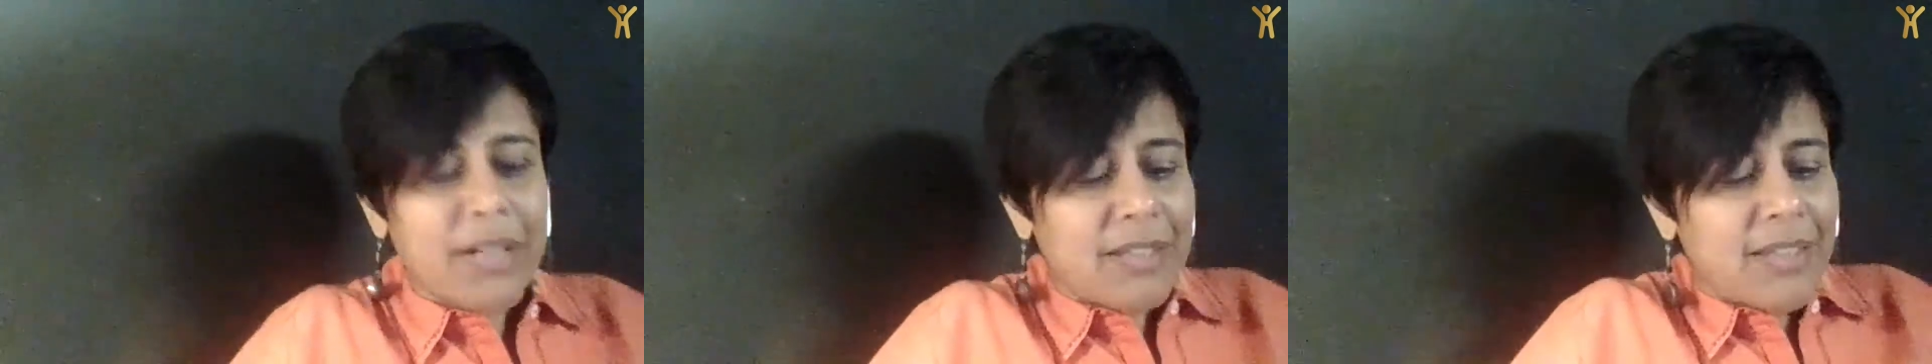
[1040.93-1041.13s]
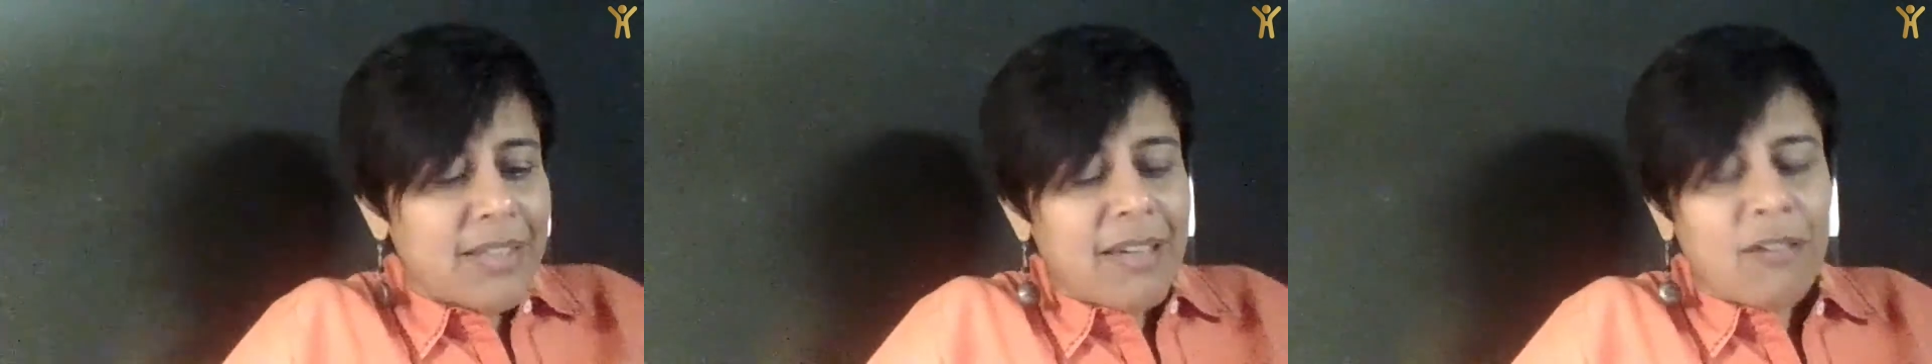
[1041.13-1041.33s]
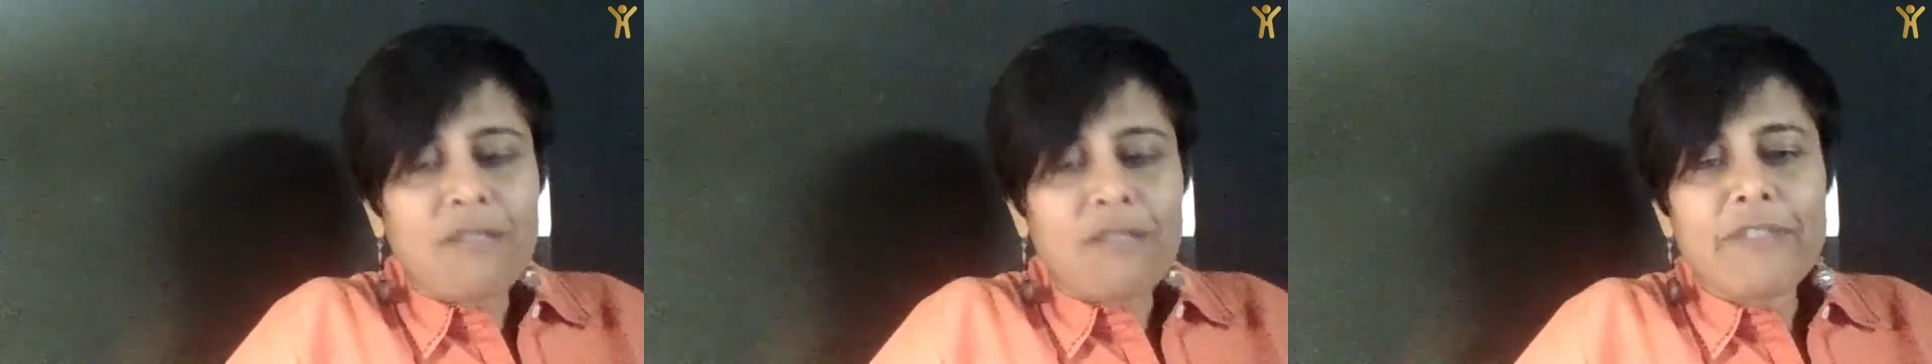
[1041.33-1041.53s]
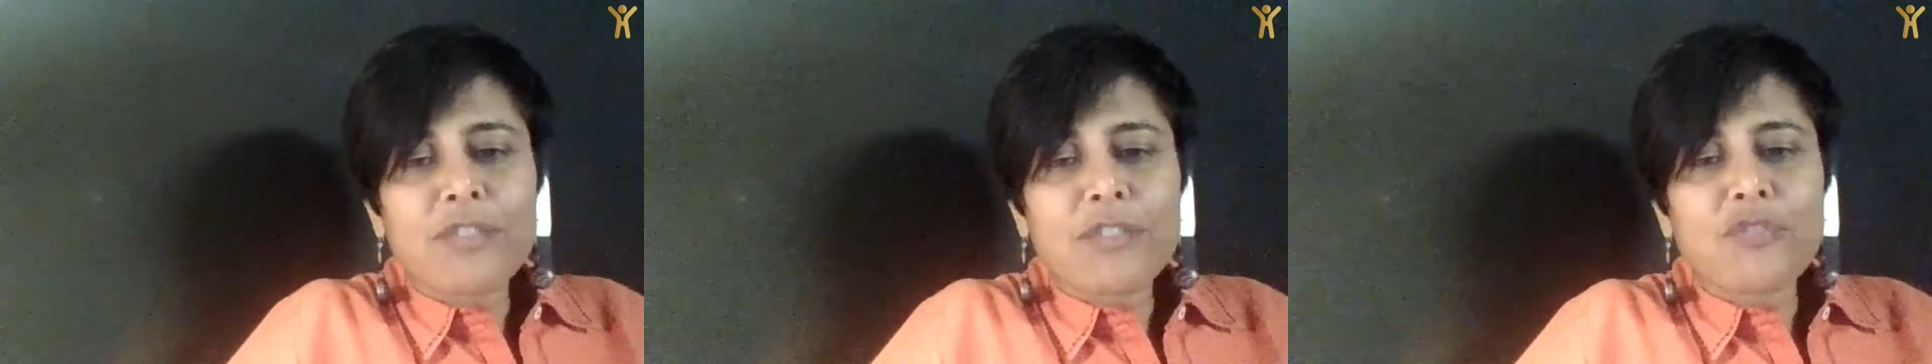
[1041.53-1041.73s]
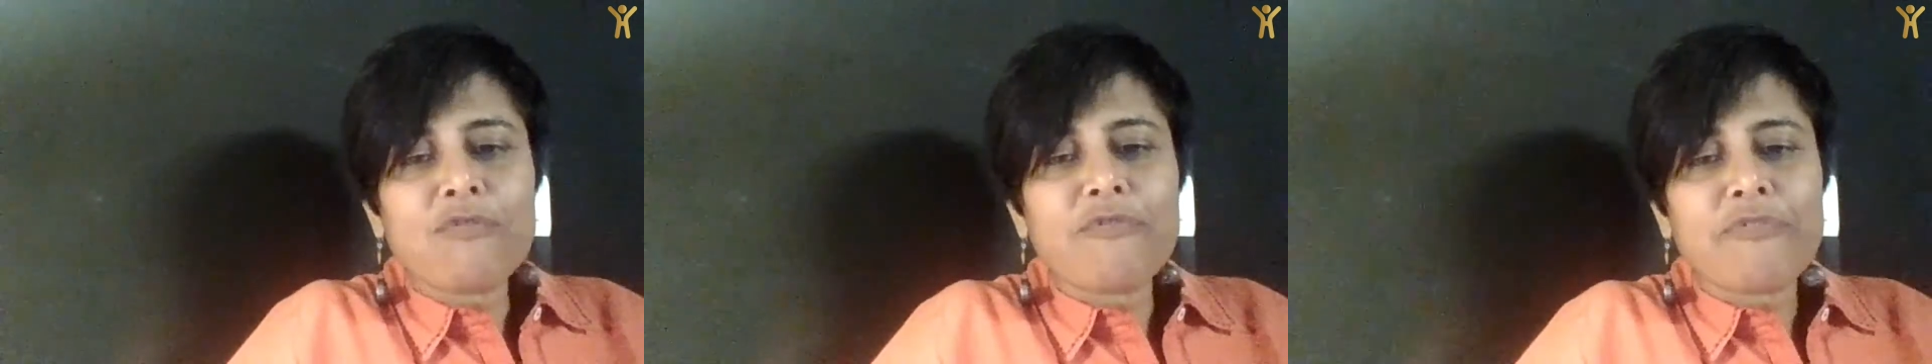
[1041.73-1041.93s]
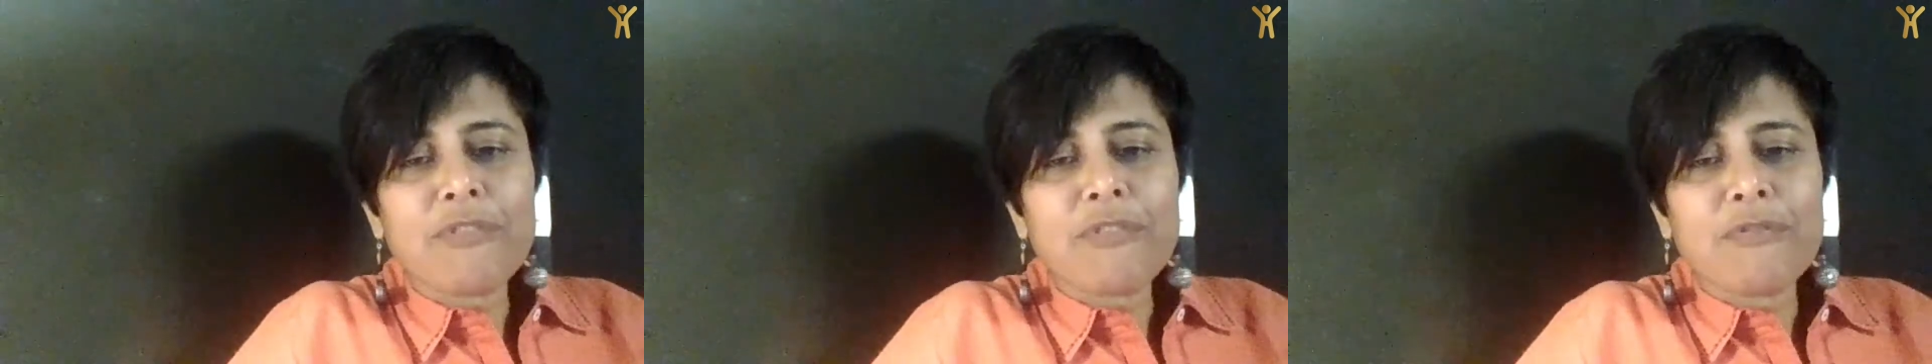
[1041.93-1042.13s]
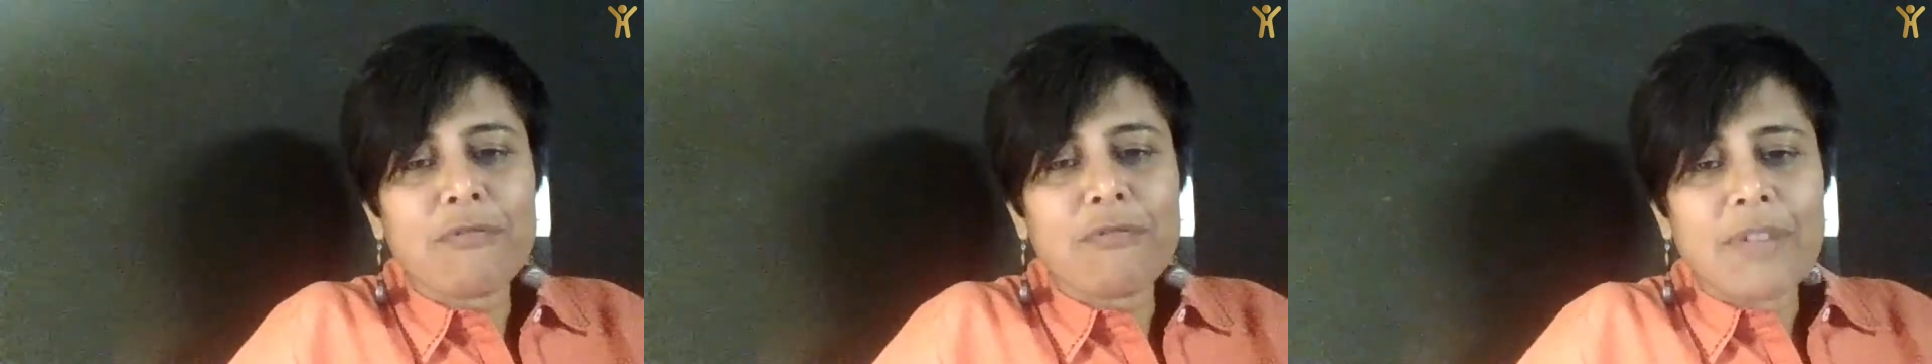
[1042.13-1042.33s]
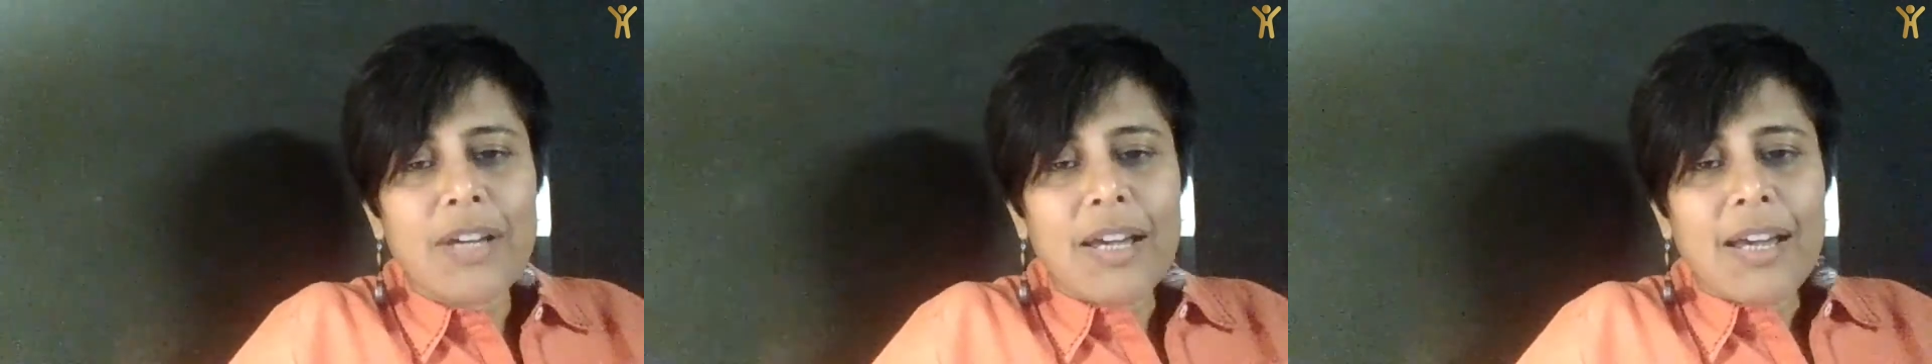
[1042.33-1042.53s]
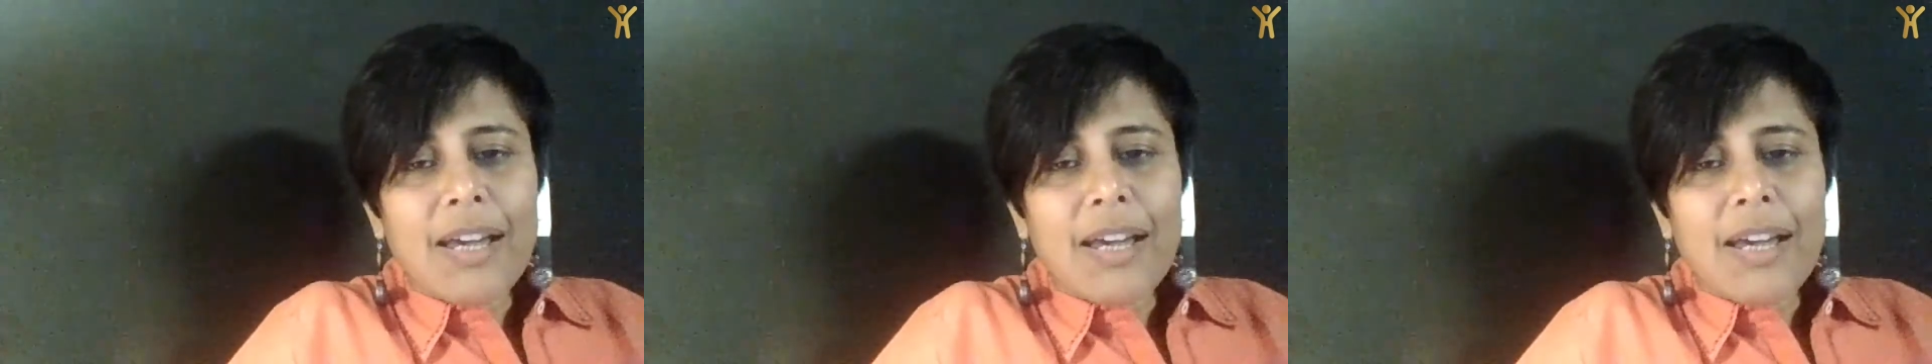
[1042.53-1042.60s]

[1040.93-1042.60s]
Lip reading: but they are always too few.